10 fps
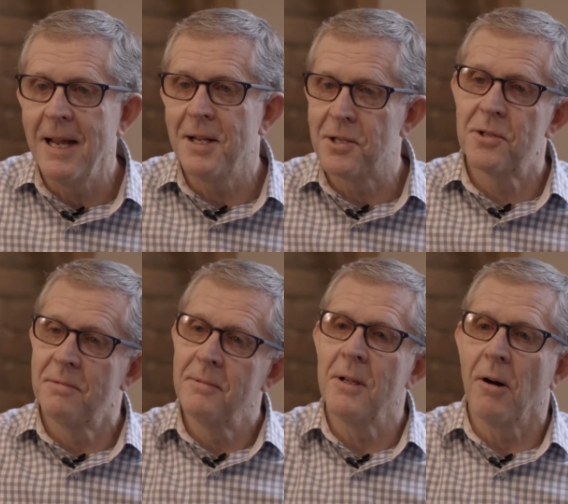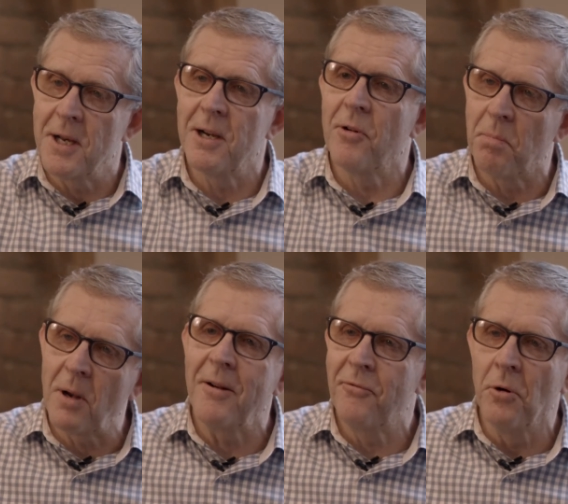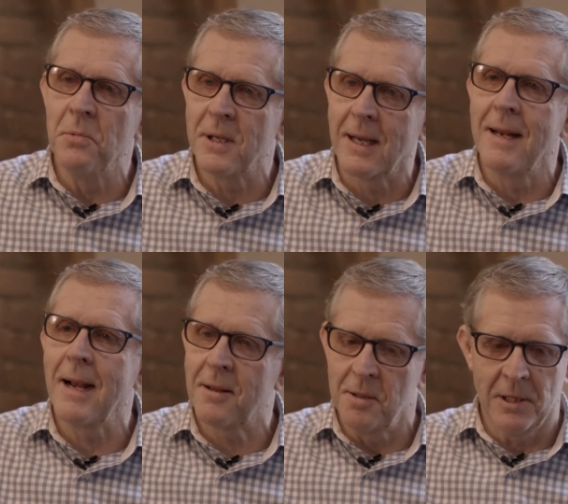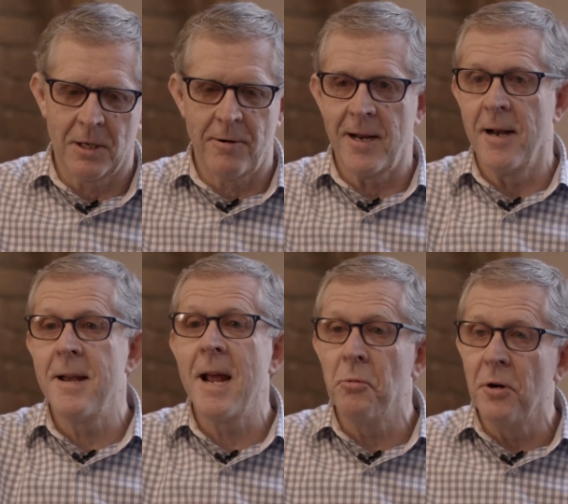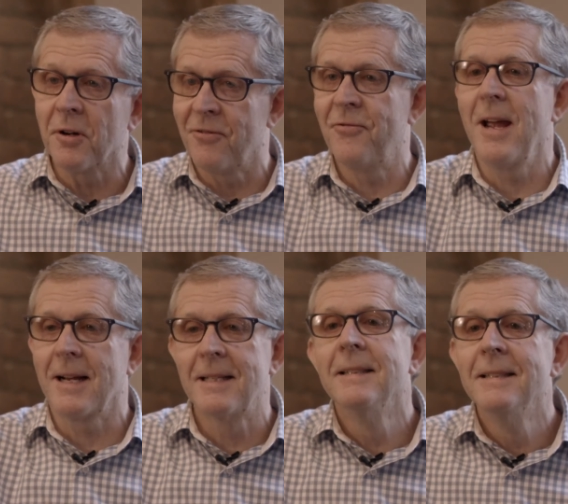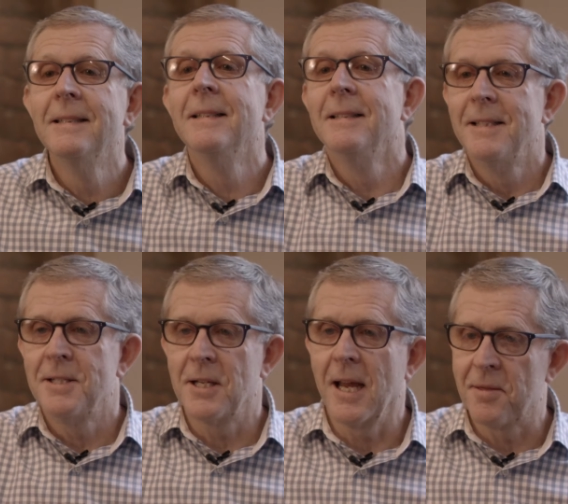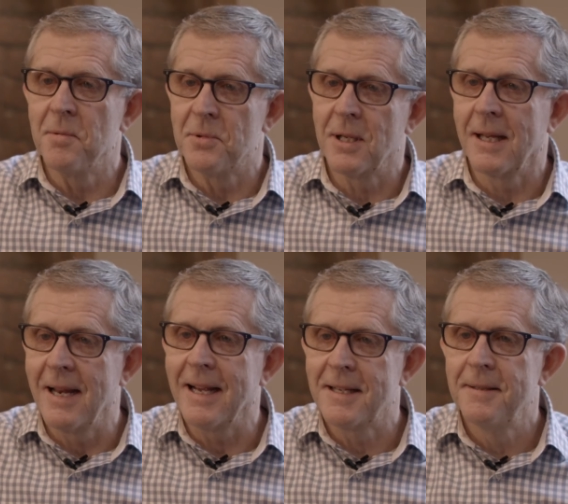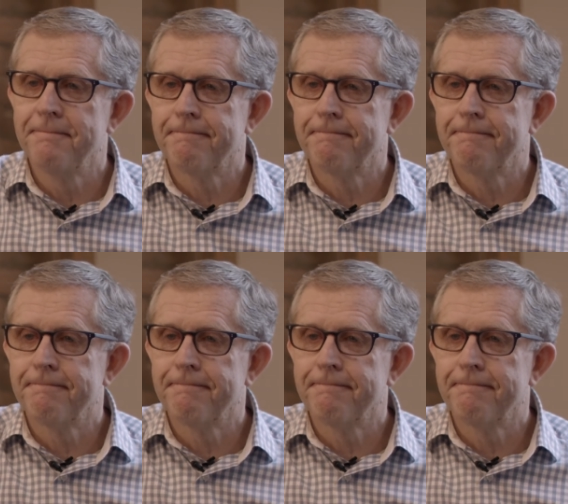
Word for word: Hence the idea of a platform to connect them and create a network effect to get them to connect.